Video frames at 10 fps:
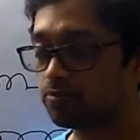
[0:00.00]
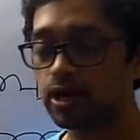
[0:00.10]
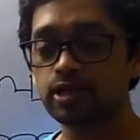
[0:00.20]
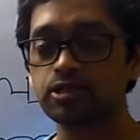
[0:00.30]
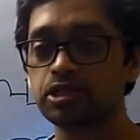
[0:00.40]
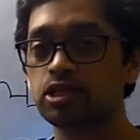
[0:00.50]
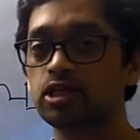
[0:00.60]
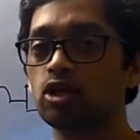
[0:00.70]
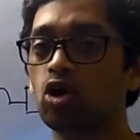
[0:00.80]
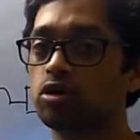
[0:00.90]

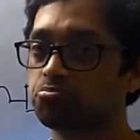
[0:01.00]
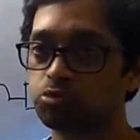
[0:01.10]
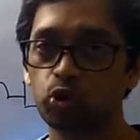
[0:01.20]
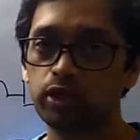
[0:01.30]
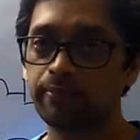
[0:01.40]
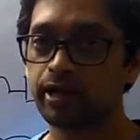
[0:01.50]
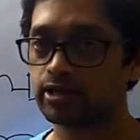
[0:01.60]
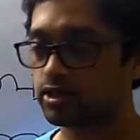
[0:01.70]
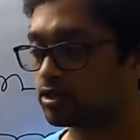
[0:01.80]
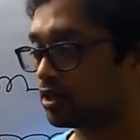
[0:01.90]
plasticity or total
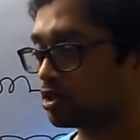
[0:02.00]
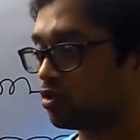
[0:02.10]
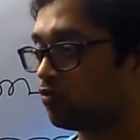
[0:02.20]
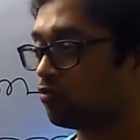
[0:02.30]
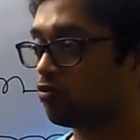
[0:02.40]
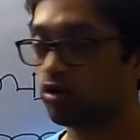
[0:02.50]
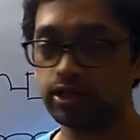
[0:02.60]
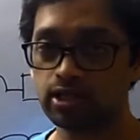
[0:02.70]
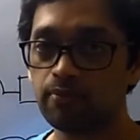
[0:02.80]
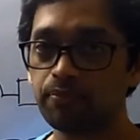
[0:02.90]
plasticity. So for
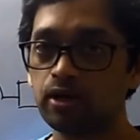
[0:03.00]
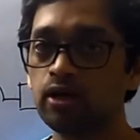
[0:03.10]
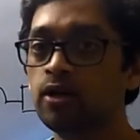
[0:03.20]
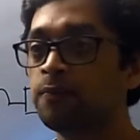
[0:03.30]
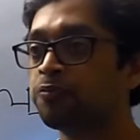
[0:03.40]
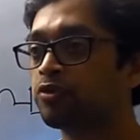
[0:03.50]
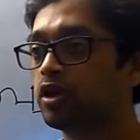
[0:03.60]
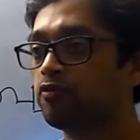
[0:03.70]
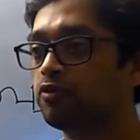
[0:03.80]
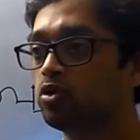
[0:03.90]
example,
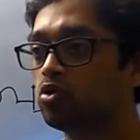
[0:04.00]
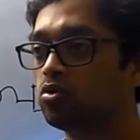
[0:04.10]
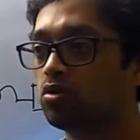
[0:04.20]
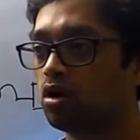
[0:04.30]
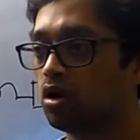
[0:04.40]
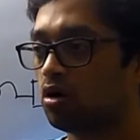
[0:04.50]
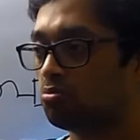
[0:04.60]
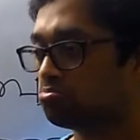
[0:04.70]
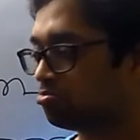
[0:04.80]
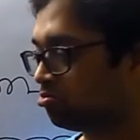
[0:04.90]
if you
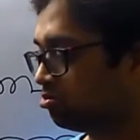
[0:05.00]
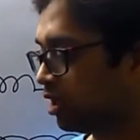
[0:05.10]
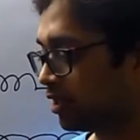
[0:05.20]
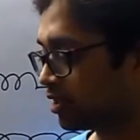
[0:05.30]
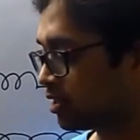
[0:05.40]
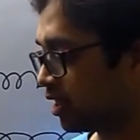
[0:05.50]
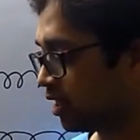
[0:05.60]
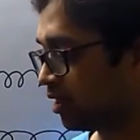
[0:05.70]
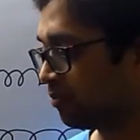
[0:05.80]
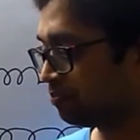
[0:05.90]
let us
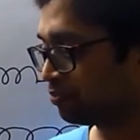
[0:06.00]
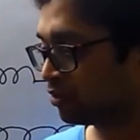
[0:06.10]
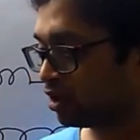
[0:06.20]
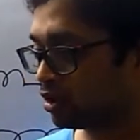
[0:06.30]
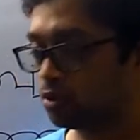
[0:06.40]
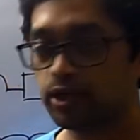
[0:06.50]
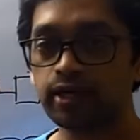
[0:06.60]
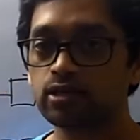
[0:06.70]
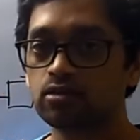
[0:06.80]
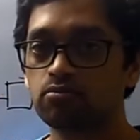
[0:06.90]
say you
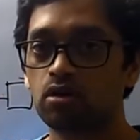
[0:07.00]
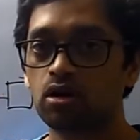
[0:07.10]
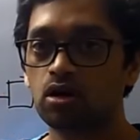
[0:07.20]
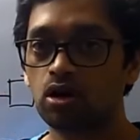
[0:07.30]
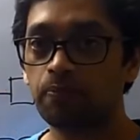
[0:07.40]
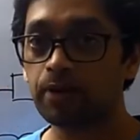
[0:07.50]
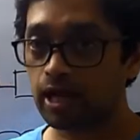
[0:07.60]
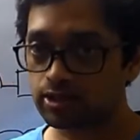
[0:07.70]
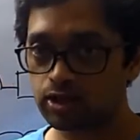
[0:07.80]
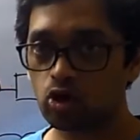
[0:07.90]
take a
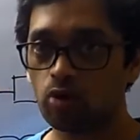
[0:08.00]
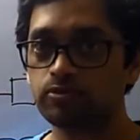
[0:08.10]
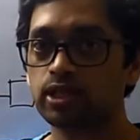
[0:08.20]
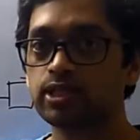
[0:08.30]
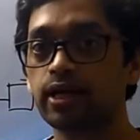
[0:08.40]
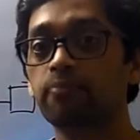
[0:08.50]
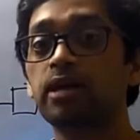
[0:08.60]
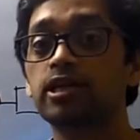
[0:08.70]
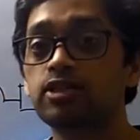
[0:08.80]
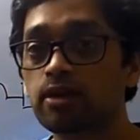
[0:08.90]
plastic object, say a
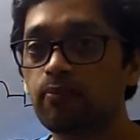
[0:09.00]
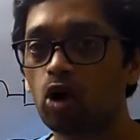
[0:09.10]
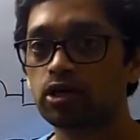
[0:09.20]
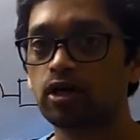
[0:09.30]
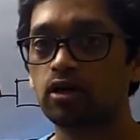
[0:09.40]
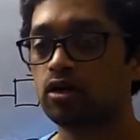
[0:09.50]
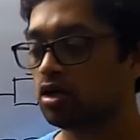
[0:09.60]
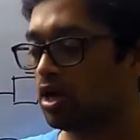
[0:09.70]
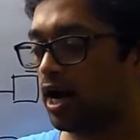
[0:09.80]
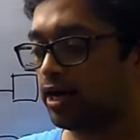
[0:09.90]
plastic bottle,
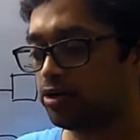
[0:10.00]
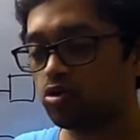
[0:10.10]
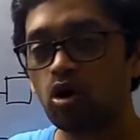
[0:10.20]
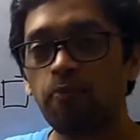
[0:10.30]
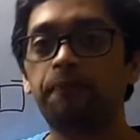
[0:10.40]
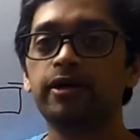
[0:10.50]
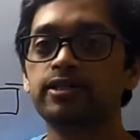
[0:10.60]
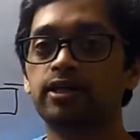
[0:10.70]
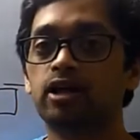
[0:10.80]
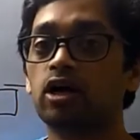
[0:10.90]
and you
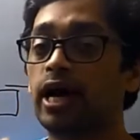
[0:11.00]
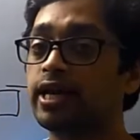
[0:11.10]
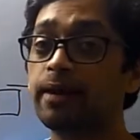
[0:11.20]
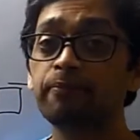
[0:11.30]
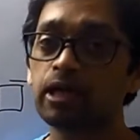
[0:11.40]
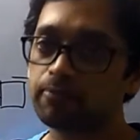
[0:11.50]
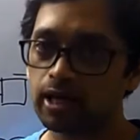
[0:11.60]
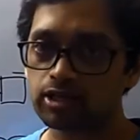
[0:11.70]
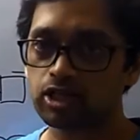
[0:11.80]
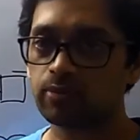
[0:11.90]
compress it, an empty
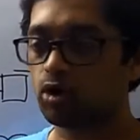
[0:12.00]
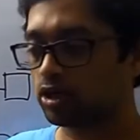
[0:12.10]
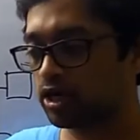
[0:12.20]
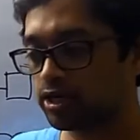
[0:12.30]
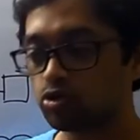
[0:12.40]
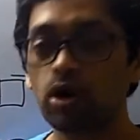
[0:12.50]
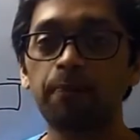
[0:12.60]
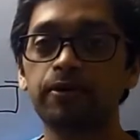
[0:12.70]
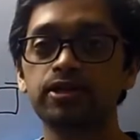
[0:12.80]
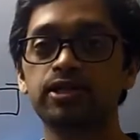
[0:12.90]
plastic bottle, and you
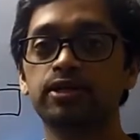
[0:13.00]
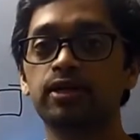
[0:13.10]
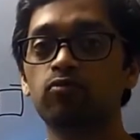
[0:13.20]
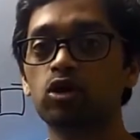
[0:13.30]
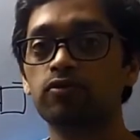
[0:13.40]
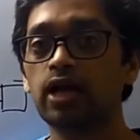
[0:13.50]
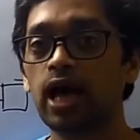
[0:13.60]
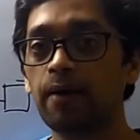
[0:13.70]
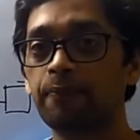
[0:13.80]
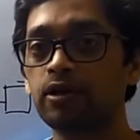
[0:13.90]
compress it, then what will
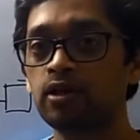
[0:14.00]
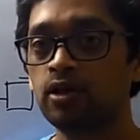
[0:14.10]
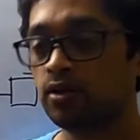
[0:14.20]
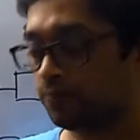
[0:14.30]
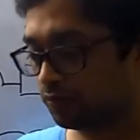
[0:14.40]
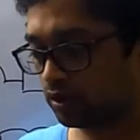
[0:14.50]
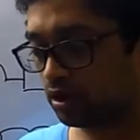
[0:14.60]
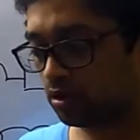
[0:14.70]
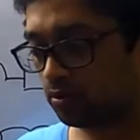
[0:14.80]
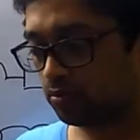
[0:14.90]
happen?
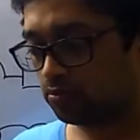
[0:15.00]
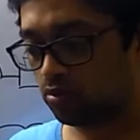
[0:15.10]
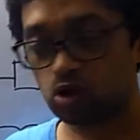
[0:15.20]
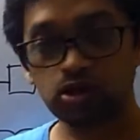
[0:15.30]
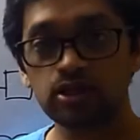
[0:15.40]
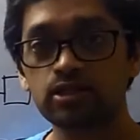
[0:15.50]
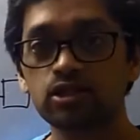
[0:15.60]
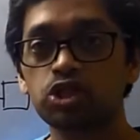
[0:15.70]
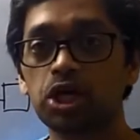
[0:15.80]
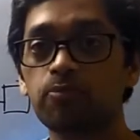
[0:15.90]
The bottle's
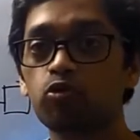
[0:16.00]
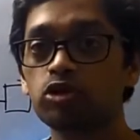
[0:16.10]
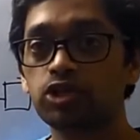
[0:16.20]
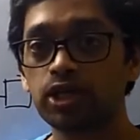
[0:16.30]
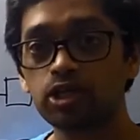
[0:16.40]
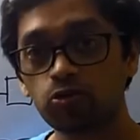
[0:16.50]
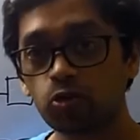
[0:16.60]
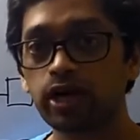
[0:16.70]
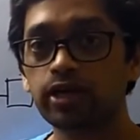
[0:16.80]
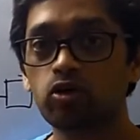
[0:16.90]
shape would change, it
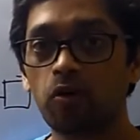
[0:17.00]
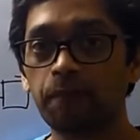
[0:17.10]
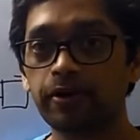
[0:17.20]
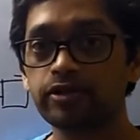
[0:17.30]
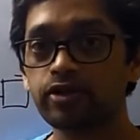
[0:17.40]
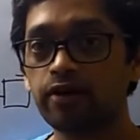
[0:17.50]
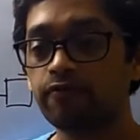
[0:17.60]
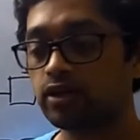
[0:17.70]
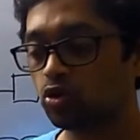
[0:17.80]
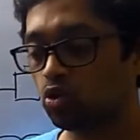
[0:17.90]
would get compressed,
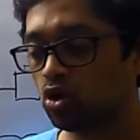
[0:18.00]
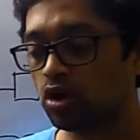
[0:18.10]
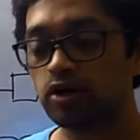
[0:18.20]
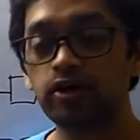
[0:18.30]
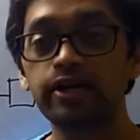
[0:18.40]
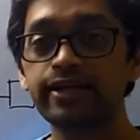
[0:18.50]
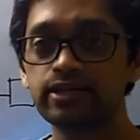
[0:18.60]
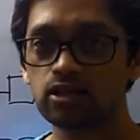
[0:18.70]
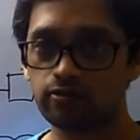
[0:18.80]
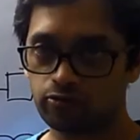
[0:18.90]
and when you
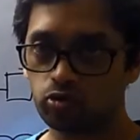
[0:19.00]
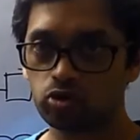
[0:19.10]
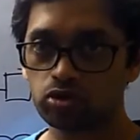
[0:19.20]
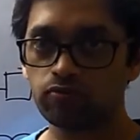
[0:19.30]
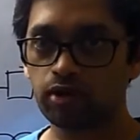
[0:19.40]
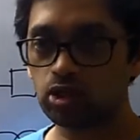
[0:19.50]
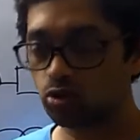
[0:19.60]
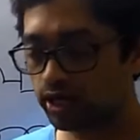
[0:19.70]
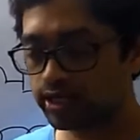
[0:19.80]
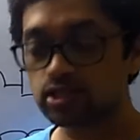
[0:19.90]
release the force, when you
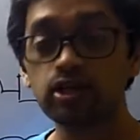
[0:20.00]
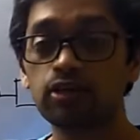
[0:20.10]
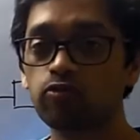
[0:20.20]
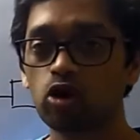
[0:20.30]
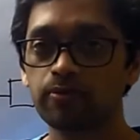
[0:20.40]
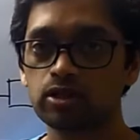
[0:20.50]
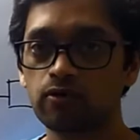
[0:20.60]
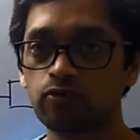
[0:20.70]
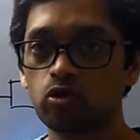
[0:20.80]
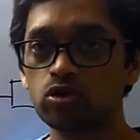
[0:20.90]
release the
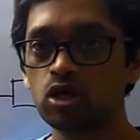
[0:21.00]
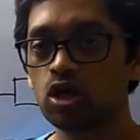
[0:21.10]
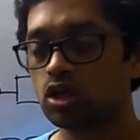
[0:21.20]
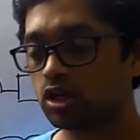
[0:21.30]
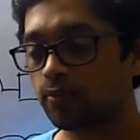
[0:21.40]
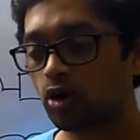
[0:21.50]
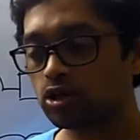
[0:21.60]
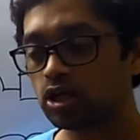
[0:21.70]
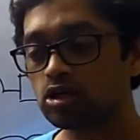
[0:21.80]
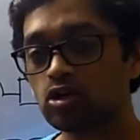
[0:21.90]
deformation force, the
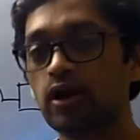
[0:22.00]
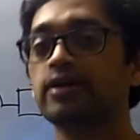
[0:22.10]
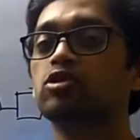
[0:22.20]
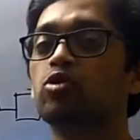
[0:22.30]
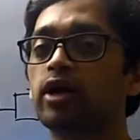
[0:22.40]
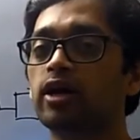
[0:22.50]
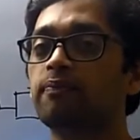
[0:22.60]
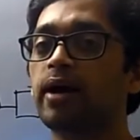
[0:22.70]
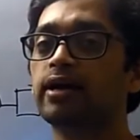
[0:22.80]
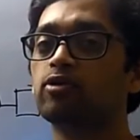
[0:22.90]
bottle tries to
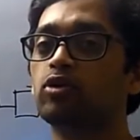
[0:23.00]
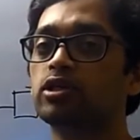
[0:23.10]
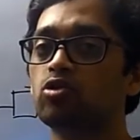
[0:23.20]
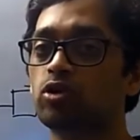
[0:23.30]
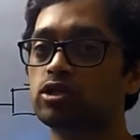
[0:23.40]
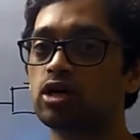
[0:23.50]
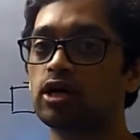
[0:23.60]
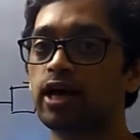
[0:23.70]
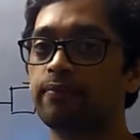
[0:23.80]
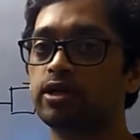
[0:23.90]
get back to its original
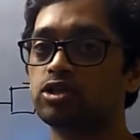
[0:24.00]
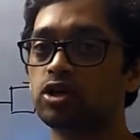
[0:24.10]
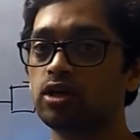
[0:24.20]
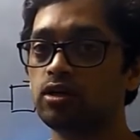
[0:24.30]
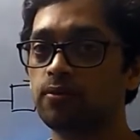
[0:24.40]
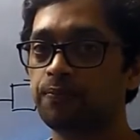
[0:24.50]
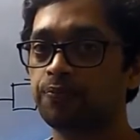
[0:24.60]
dimension.